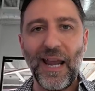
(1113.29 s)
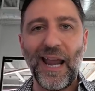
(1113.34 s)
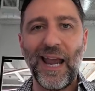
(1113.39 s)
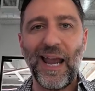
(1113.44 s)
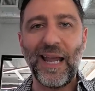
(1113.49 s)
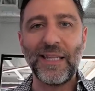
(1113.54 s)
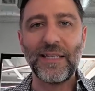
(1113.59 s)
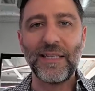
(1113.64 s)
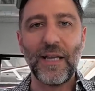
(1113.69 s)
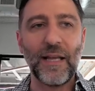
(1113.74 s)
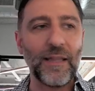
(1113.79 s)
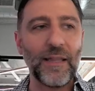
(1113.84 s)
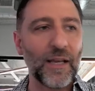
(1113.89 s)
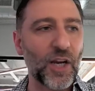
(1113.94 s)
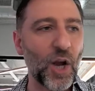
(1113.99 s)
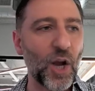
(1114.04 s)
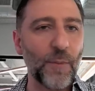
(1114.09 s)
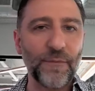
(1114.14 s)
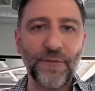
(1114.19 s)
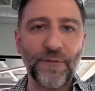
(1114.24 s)
And the
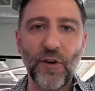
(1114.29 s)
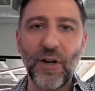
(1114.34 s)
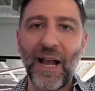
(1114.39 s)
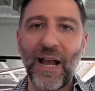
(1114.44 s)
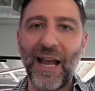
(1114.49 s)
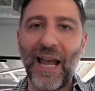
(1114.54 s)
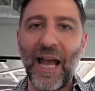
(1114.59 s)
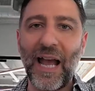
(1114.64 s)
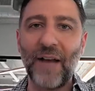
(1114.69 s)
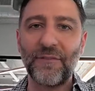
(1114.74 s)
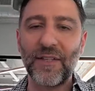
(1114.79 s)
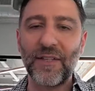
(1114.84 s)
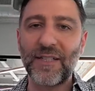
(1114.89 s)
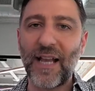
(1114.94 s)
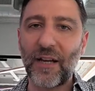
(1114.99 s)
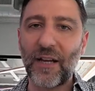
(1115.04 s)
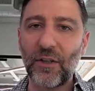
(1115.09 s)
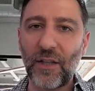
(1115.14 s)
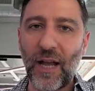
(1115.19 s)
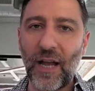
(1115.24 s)
comfort I have, the
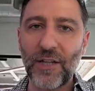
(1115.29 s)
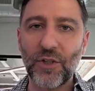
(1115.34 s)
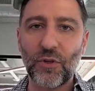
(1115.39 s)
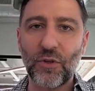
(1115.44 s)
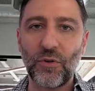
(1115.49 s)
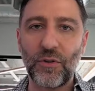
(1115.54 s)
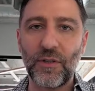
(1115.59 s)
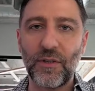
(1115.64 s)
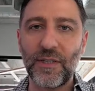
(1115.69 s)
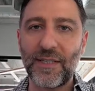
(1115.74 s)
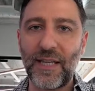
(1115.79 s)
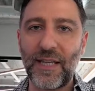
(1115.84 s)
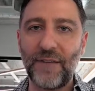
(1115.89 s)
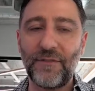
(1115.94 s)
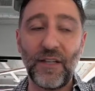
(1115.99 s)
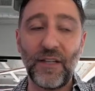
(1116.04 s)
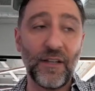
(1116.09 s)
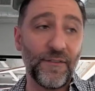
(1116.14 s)
psychological safety,